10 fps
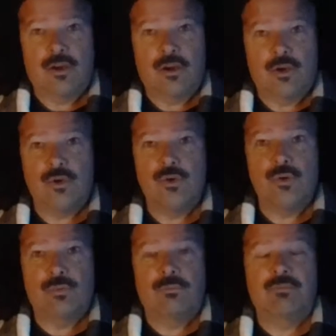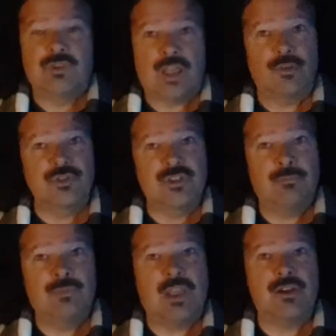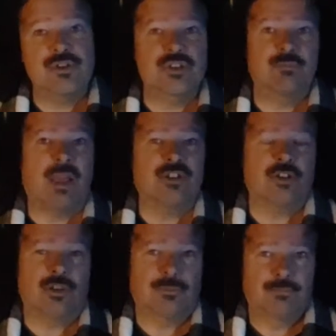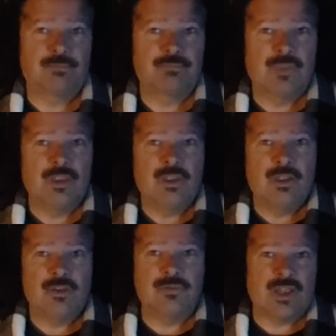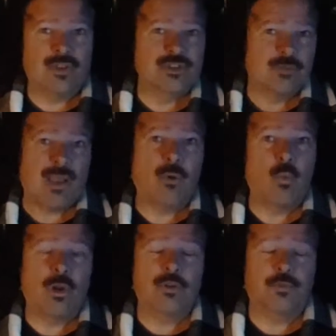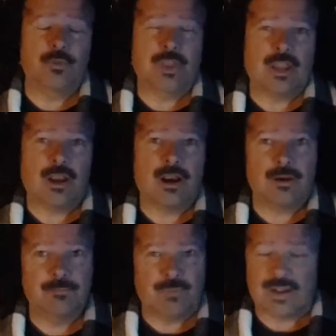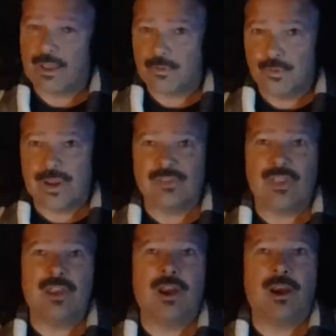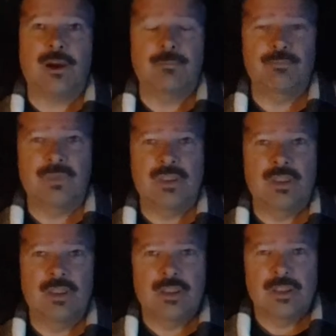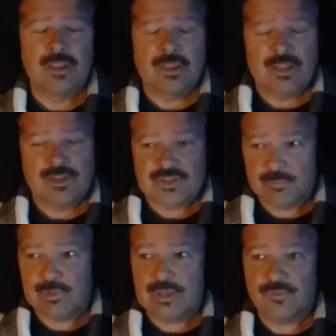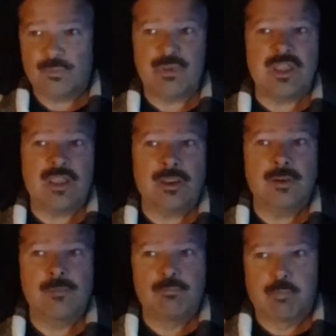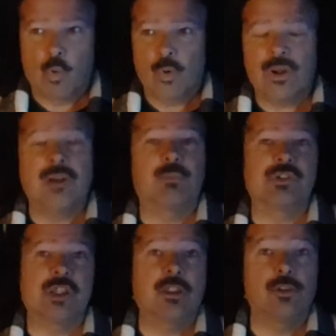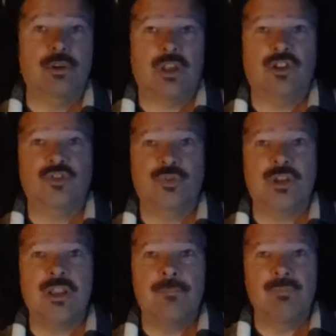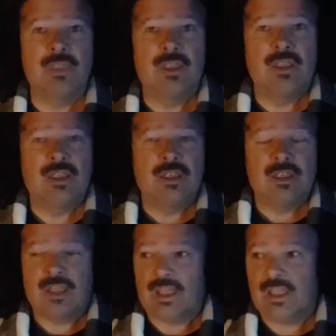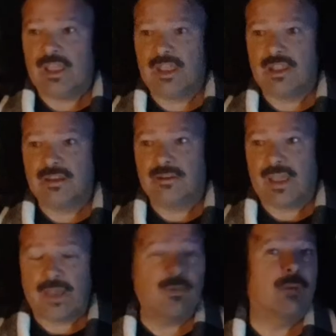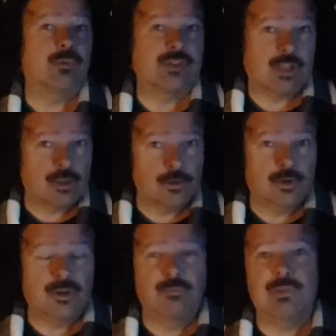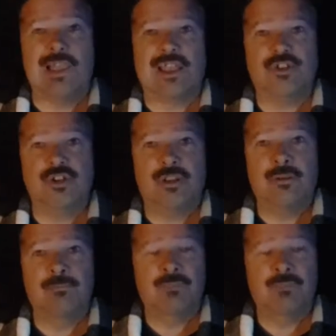who tells them they're special, who tells them how wonderful they are and how great they are simply for being born in a particular country and having a particular complexion